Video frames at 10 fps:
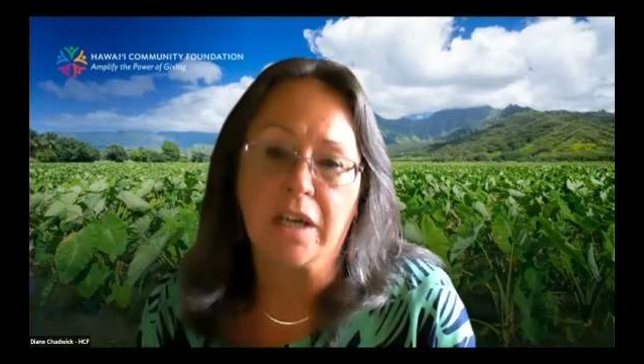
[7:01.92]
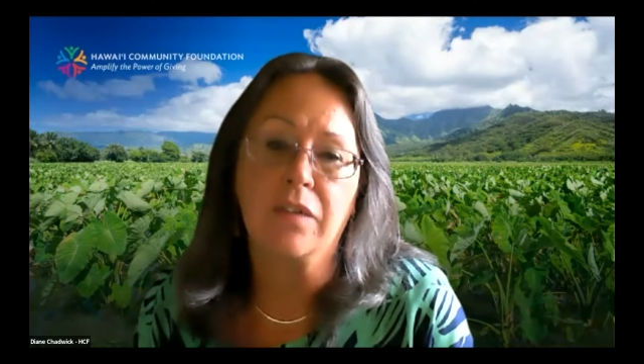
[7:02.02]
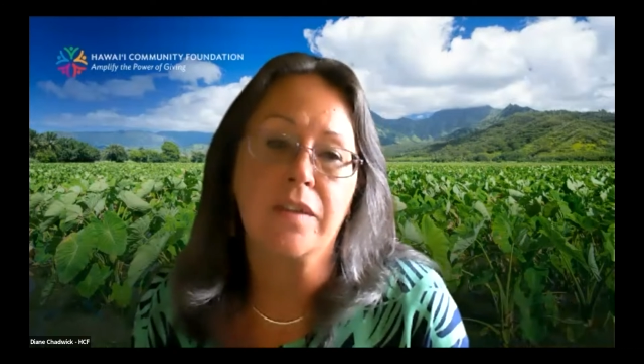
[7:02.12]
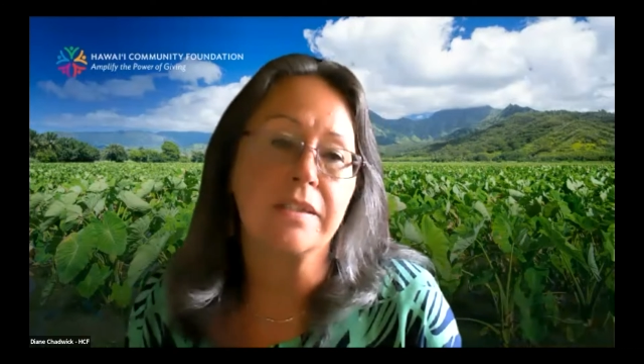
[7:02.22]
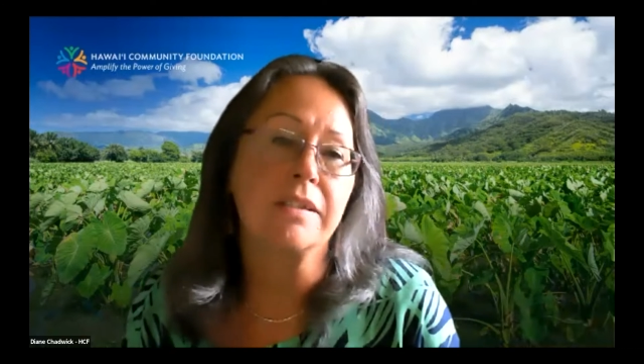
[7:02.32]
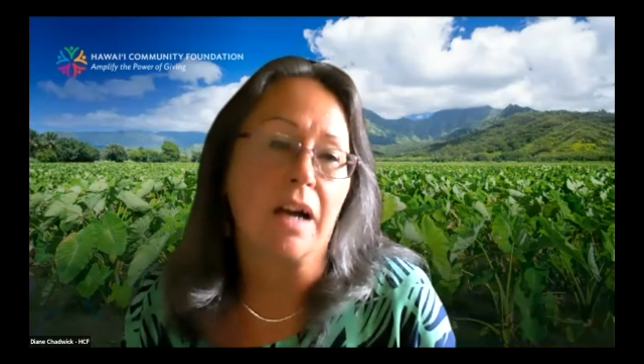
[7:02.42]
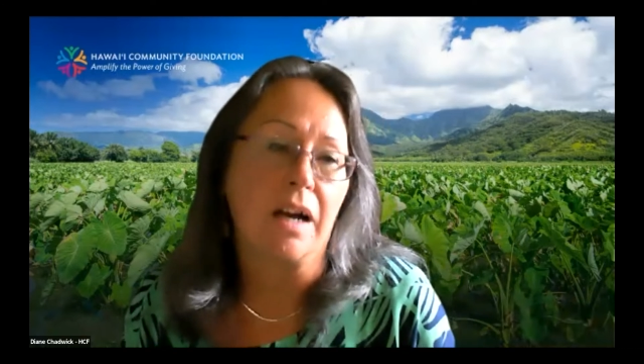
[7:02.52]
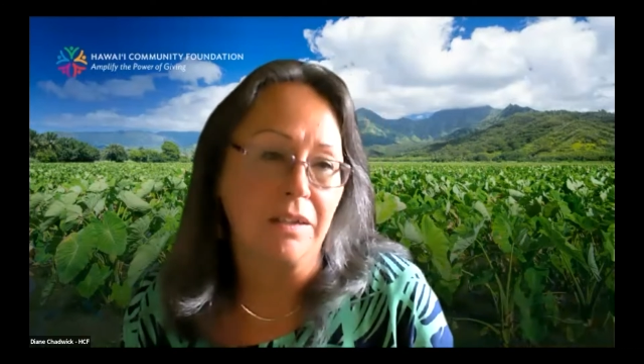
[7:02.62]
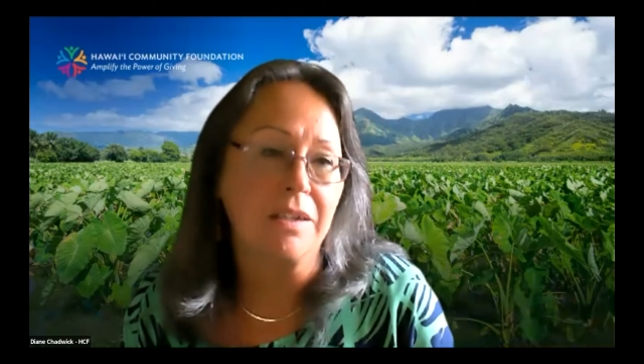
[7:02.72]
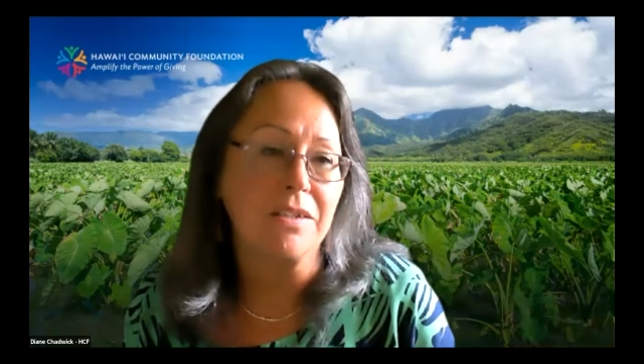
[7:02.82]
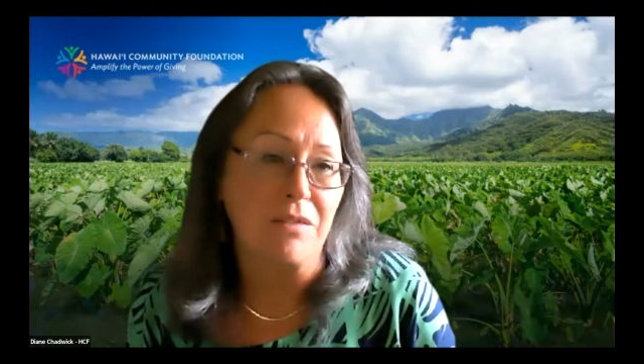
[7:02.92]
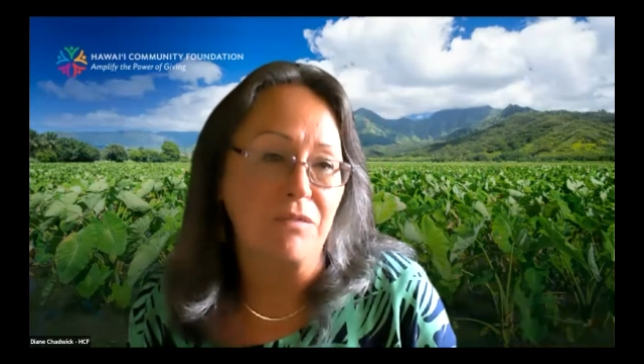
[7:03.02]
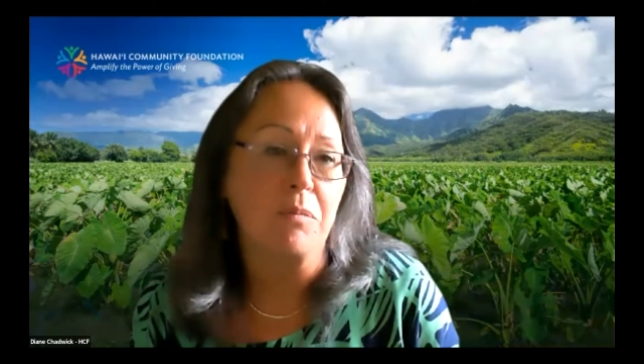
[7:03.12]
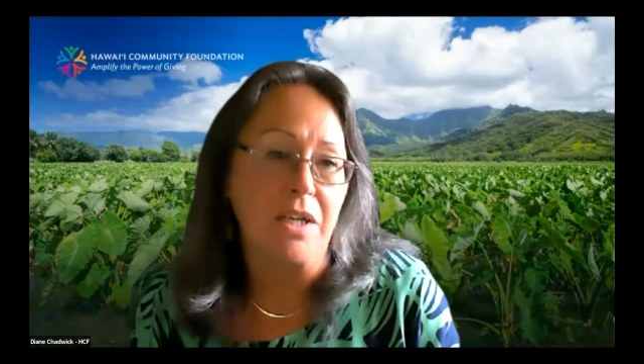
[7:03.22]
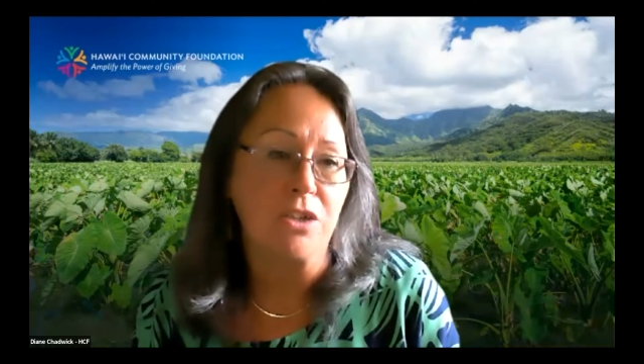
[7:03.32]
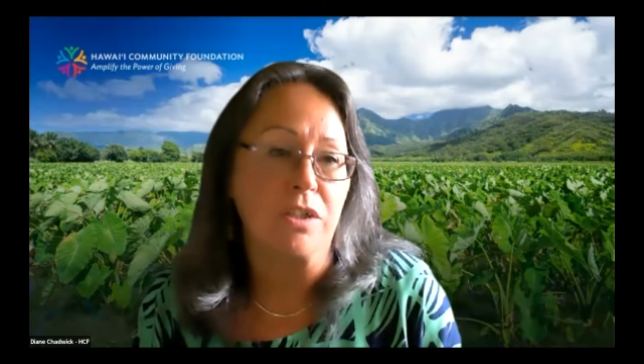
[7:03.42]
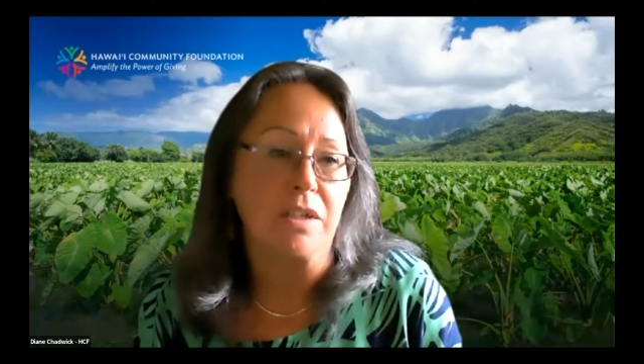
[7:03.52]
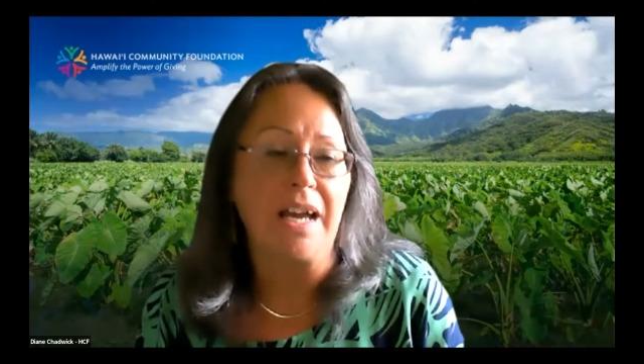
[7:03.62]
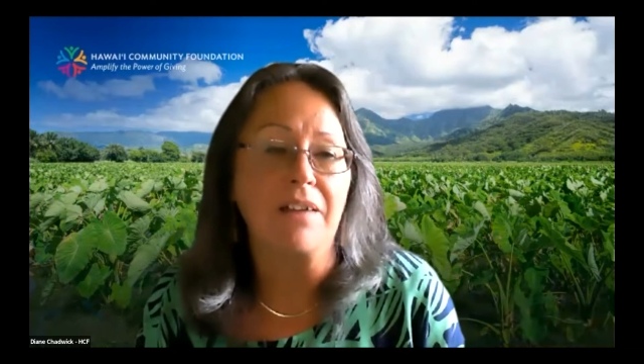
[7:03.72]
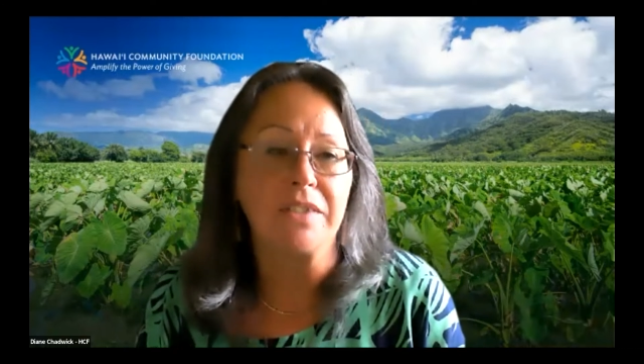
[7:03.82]
this information.
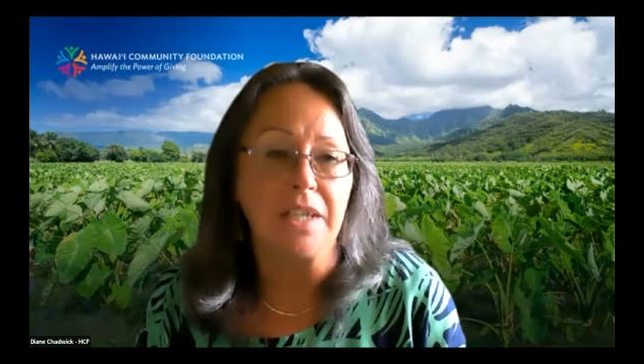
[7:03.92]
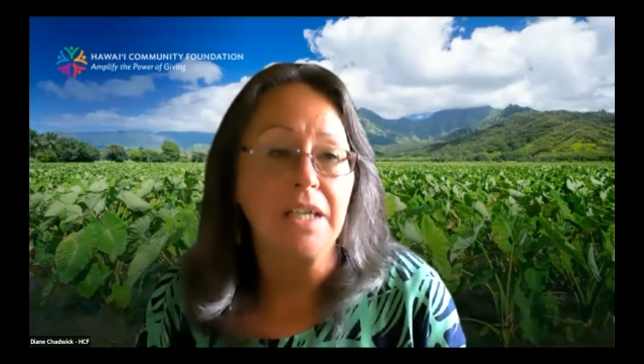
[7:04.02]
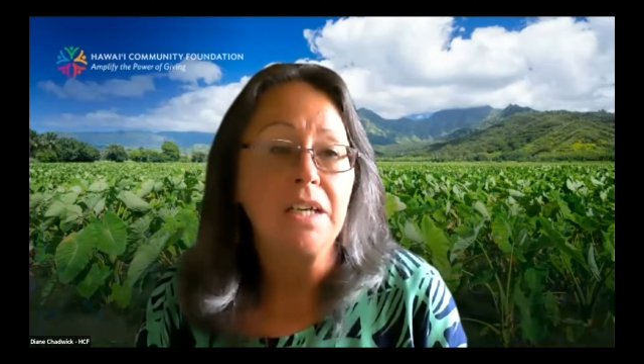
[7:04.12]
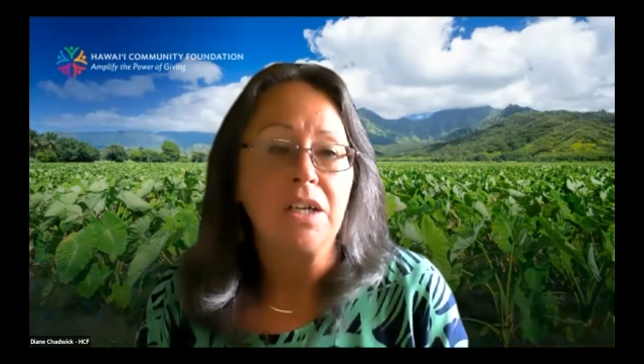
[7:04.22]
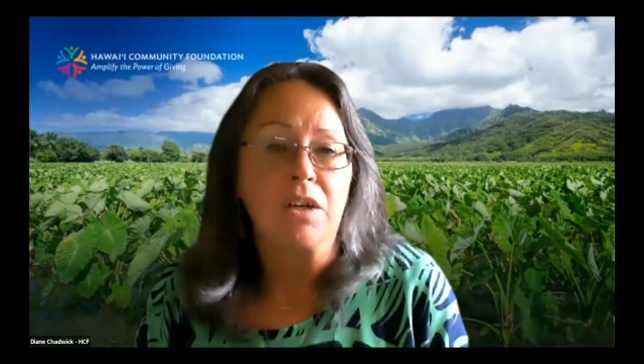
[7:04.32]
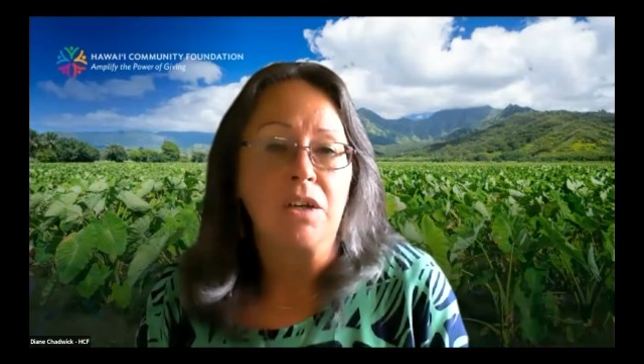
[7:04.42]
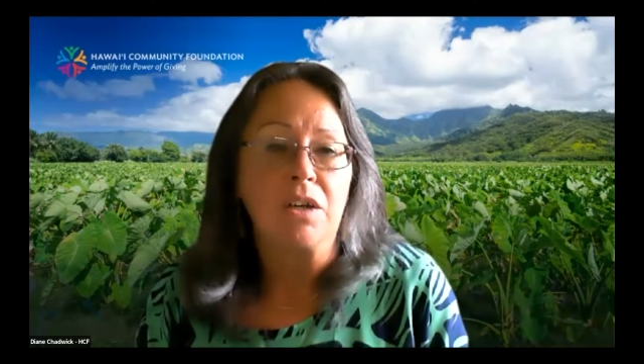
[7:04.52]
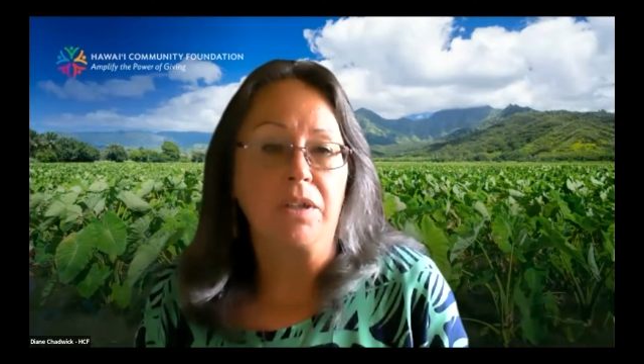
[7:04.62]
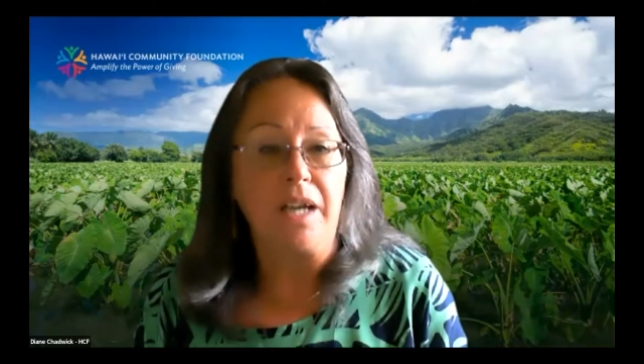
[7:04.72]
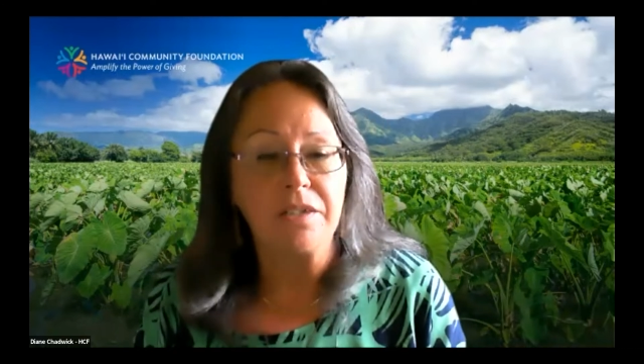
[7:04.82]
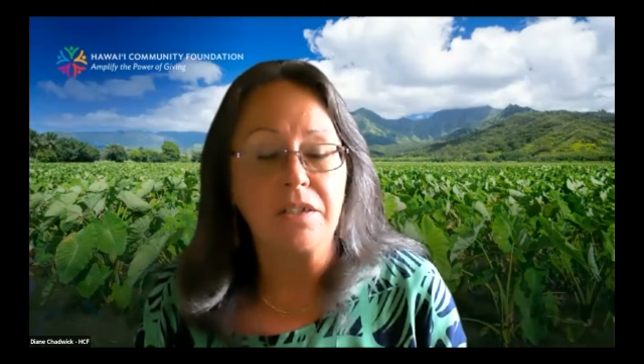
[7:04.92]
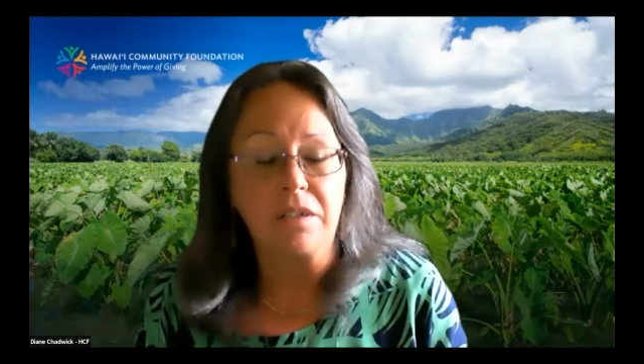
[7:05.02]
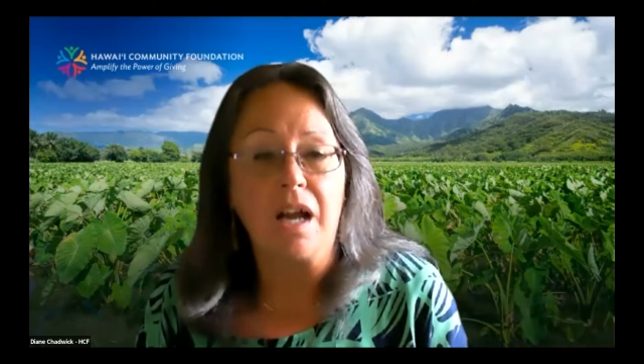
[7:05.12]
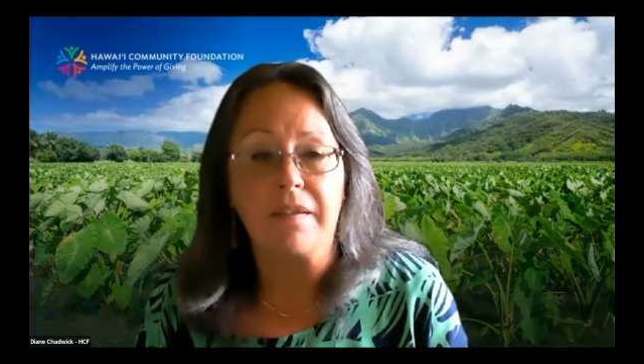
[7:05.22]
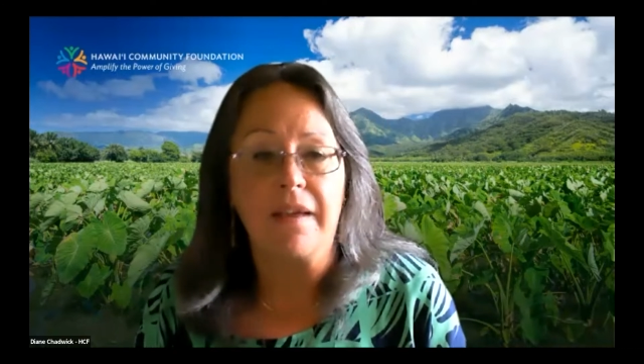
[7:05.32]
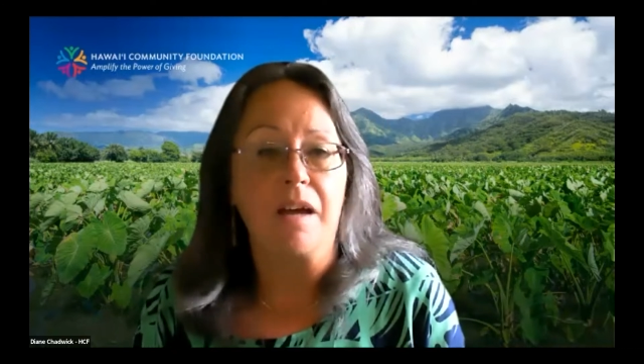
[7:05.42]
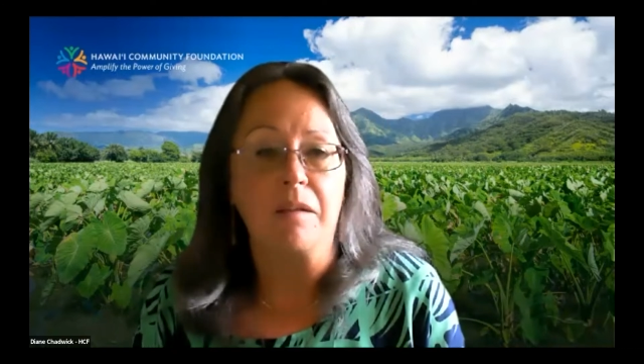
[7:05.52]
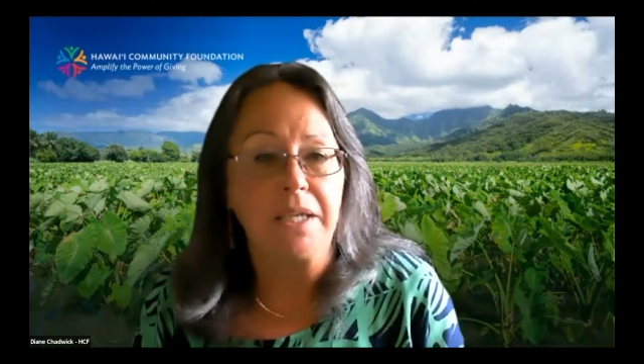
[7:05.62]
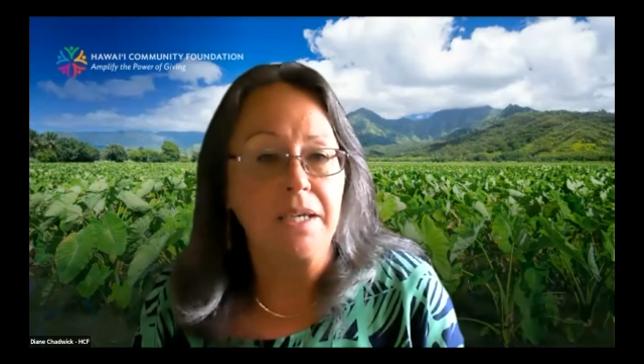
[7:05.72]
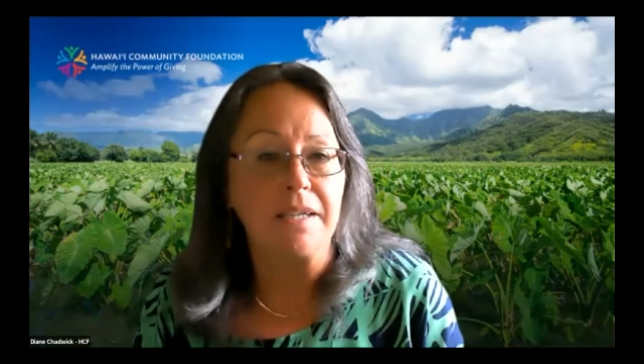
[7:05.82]
I have to really underline that,
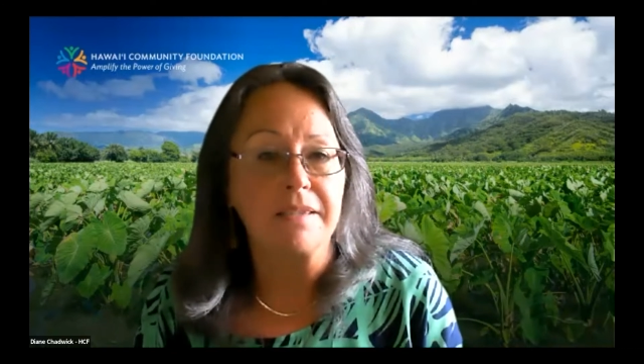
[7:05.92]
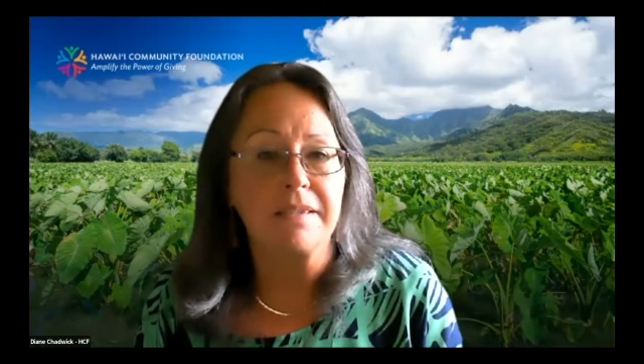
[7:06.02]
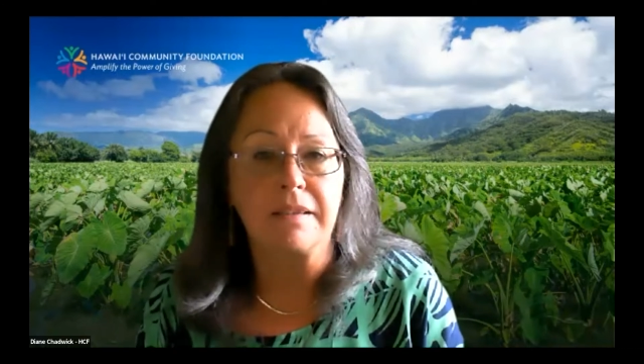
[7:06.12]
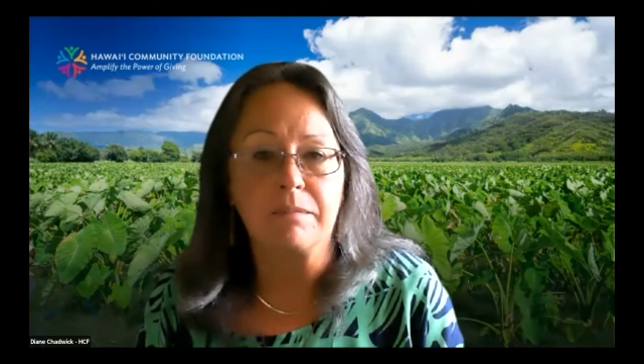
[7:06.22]
because